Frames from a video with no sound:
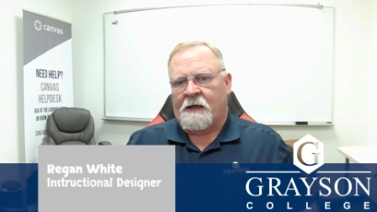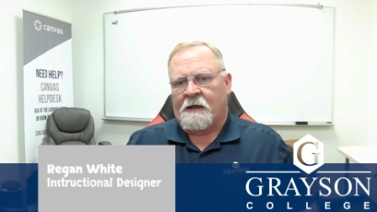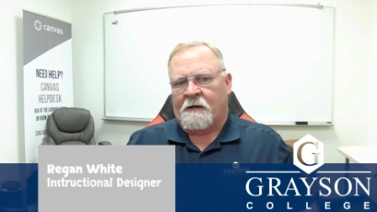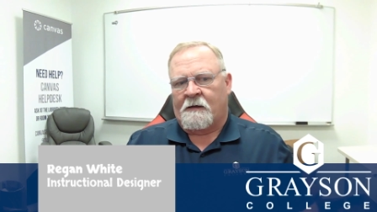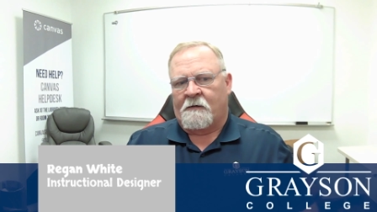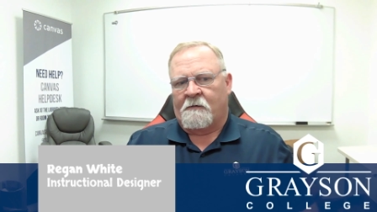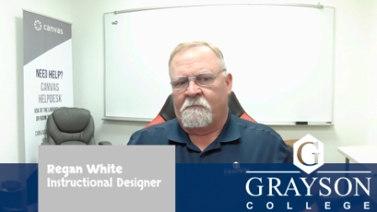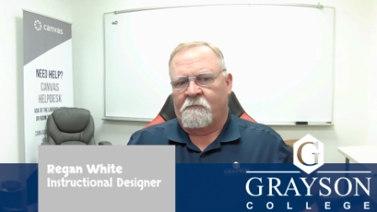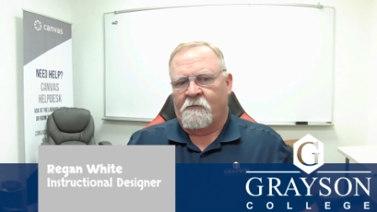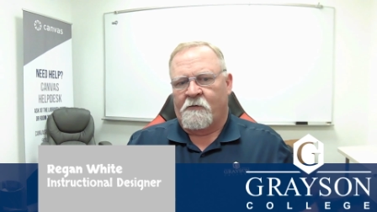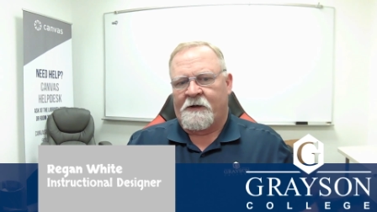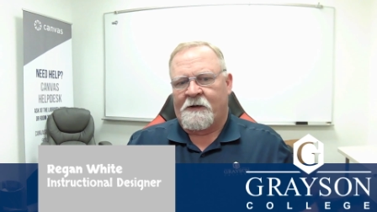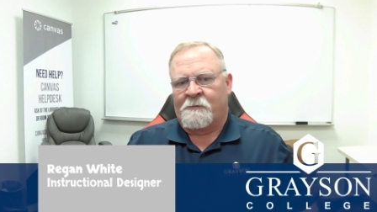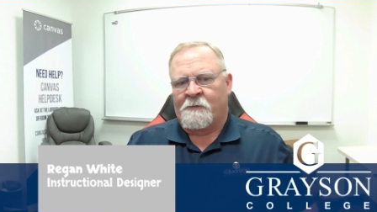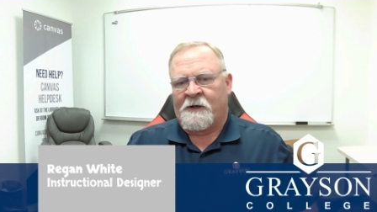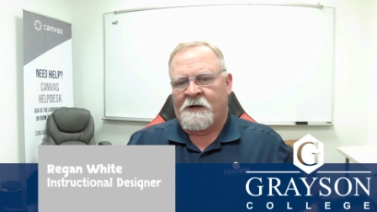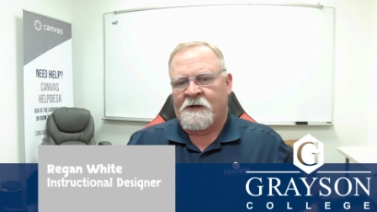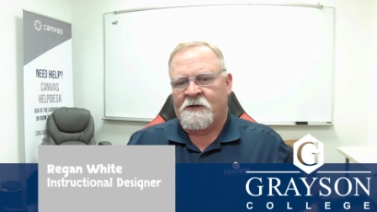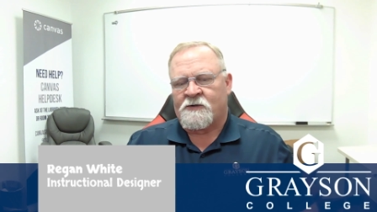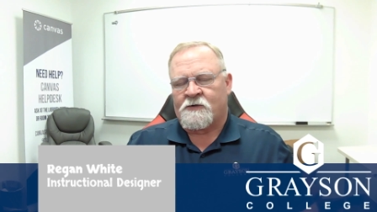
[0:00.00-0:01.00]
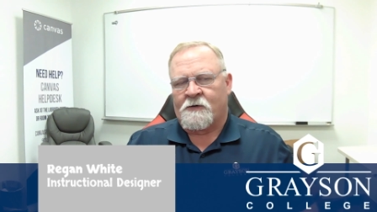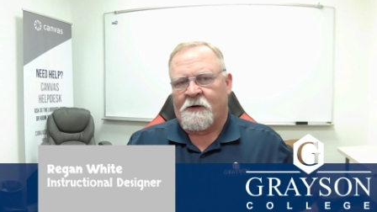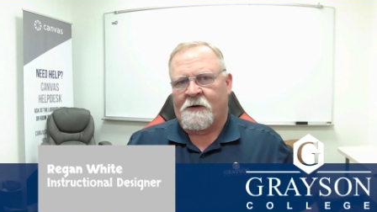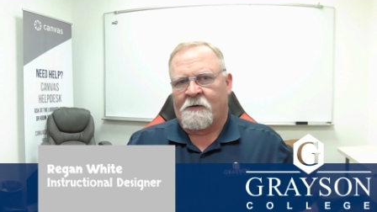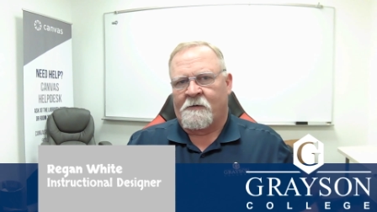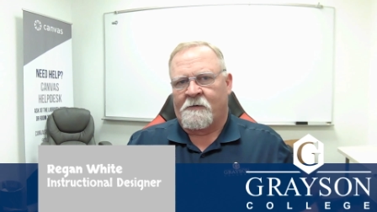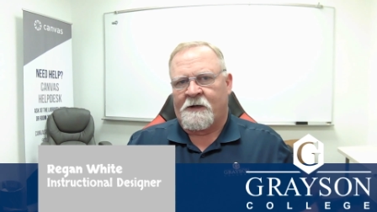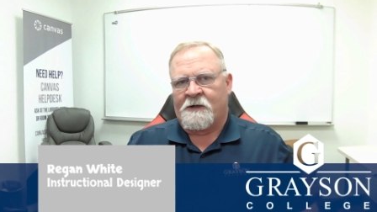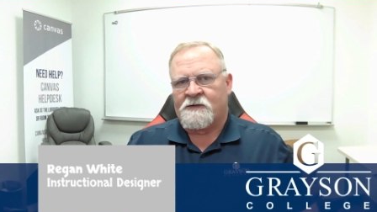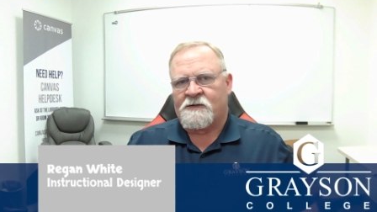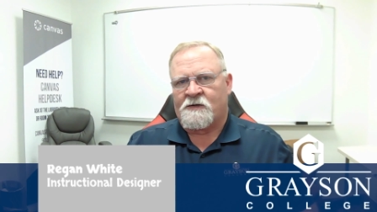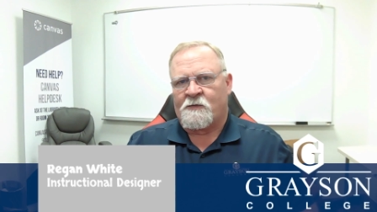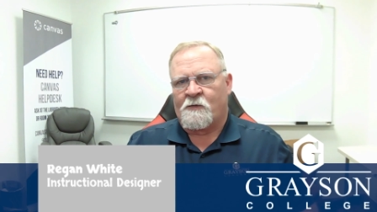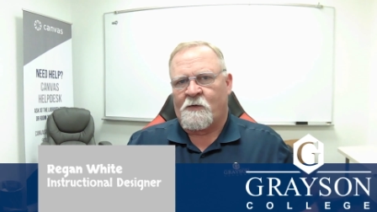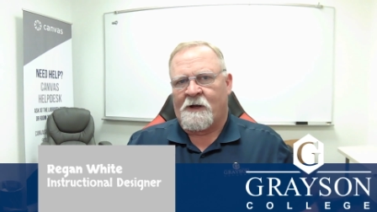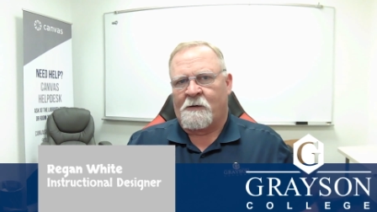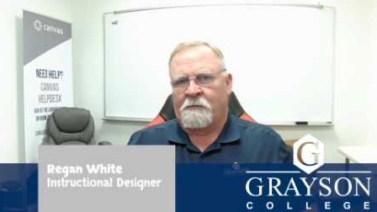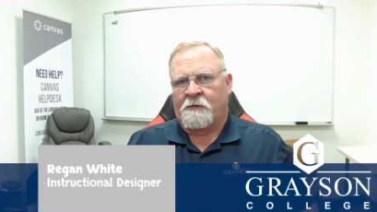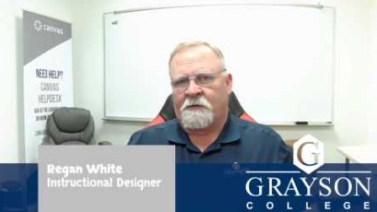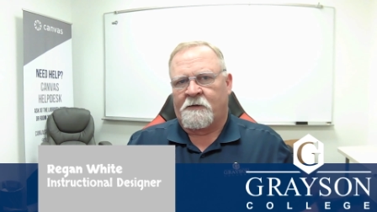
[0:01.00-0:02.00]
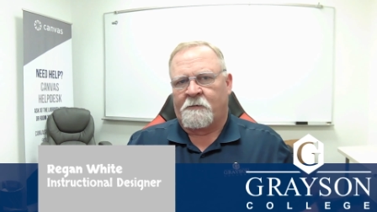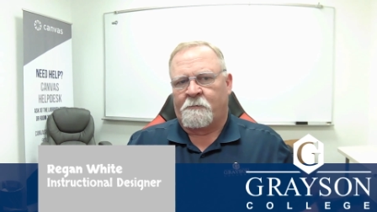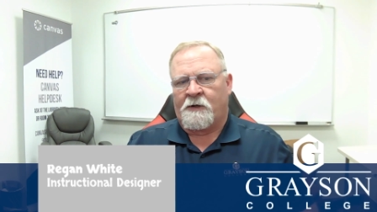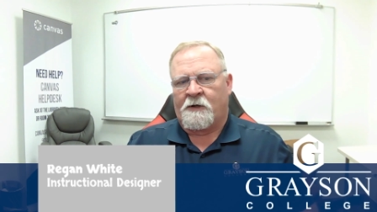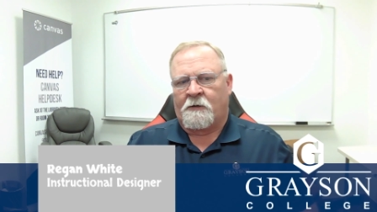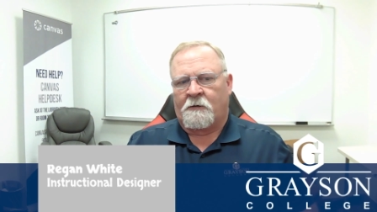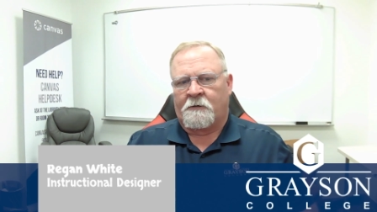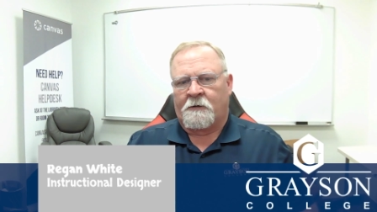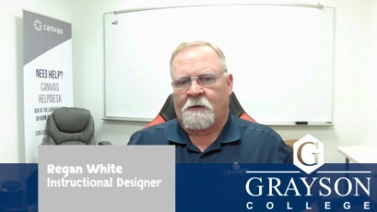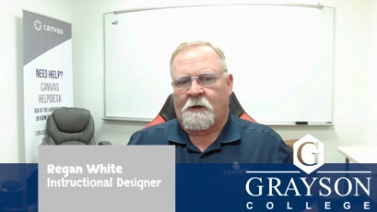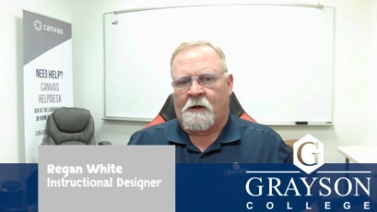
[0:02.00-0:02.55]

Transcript: every administrator needs to be able to build